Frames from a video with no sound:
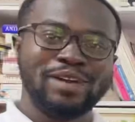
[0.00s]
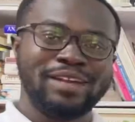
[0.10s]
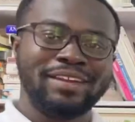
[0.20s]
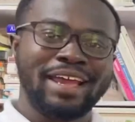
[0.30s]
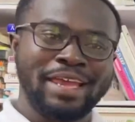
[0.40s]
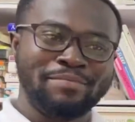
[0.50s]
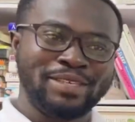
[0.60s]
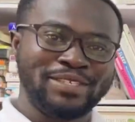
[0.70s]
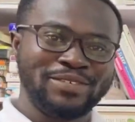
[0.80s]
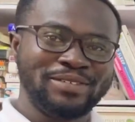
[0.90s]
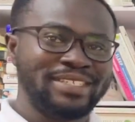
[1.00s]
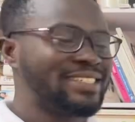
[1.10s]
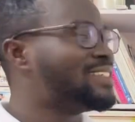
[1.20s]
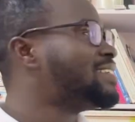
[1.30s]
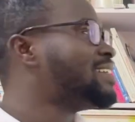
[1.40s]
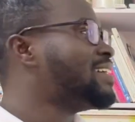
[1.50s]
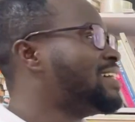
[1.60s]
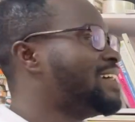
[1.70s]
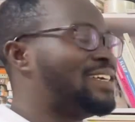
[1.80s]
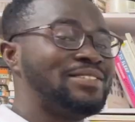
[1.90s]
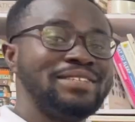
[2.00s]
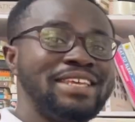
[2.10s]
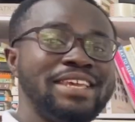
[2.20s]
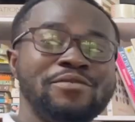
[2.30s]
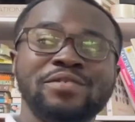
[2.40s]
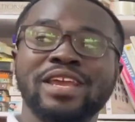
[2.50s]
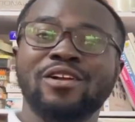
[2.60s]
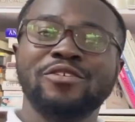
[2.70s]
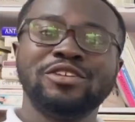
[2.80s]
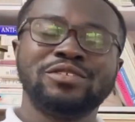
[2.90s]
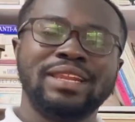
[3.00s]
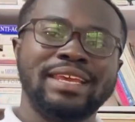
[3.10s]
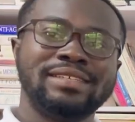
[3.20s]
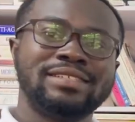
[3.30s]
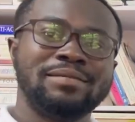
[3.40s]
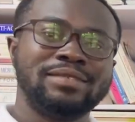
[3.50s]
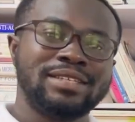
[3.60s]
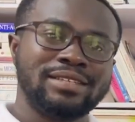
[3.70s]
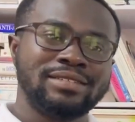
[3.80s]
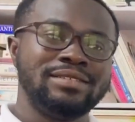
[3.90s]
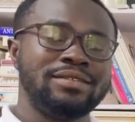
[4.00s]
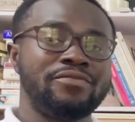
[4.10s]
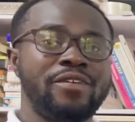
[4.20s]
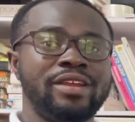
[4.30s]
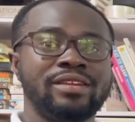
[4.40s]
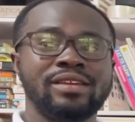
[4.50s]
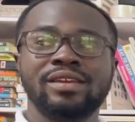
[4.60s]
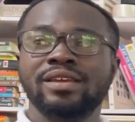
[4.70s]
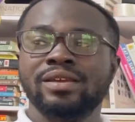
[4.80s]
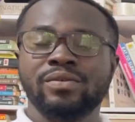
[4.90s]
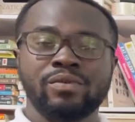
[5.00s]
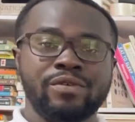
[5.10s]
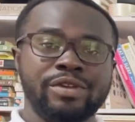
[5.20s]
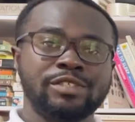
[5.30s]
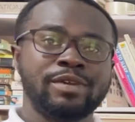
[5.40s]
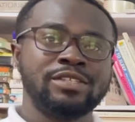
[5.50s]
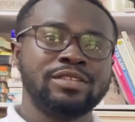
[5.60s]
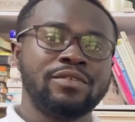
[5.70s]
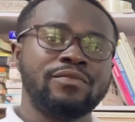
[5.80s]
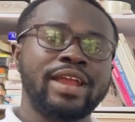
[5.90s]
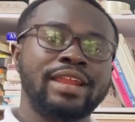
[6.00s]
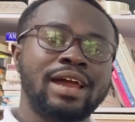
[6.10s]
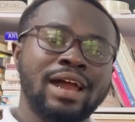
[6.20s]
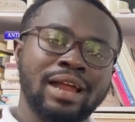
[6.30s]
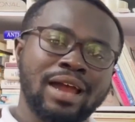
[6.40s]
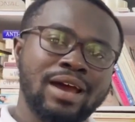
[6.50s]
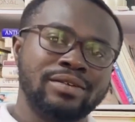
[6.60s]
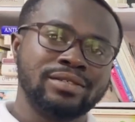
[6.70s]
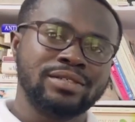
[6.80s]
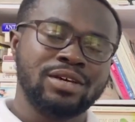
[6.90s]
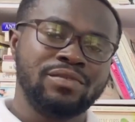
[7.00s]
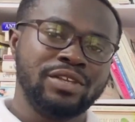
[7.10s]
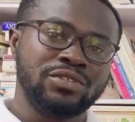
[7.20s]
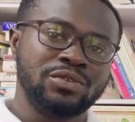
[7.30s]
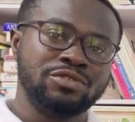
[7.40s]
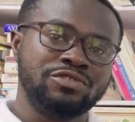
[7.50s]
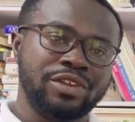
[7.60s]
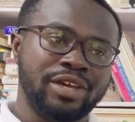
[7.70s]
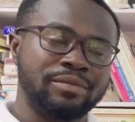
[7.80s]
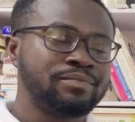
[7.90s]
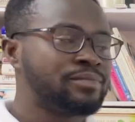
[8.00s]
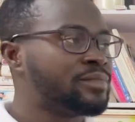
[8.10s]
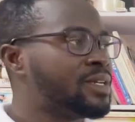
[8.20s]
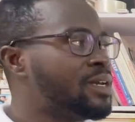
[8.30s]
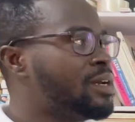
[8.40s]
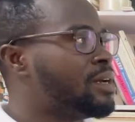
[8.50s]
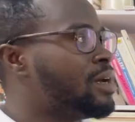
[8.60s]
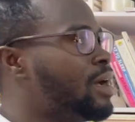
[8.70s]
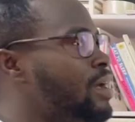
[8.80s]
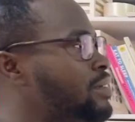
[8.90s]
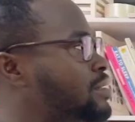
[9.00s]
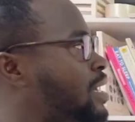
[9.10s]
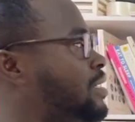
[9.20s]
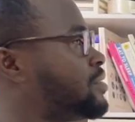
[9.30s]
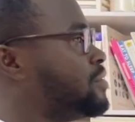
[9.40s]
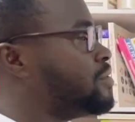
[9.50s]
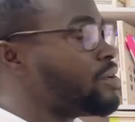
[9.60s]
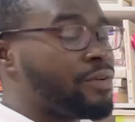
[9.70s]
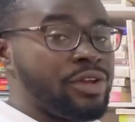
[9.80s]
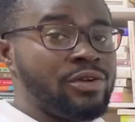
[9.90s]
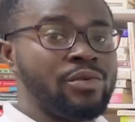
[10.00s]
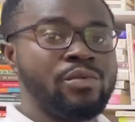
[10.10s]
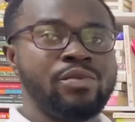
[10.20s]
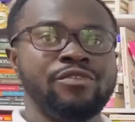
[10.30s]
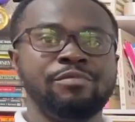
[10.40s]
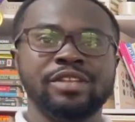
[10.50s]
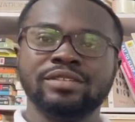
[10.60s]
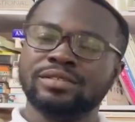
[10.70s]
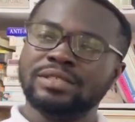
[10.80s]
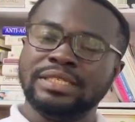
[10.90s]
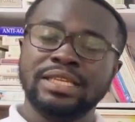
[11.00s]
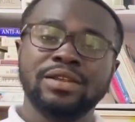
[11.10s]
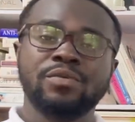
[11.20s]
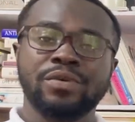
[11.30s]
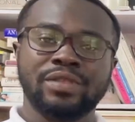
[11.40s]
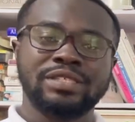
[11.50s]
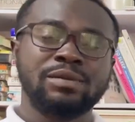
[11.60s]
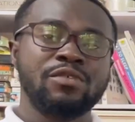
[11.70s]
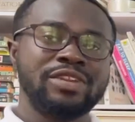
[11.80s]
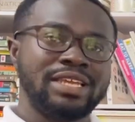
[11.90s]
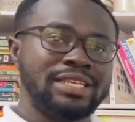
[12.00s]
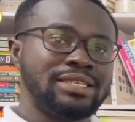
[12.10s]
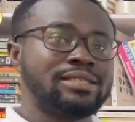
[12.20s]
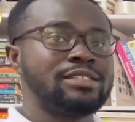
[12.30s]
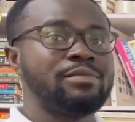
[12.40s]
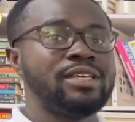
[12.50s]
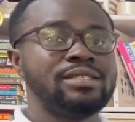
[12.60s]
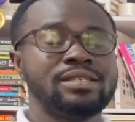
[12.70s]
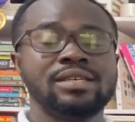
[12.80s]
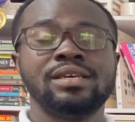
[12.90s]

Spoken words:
another episode, and today we are going to learn something different with respect to the final accounts of the sole trader. And as you already know, we've been dealing with some of the adjustments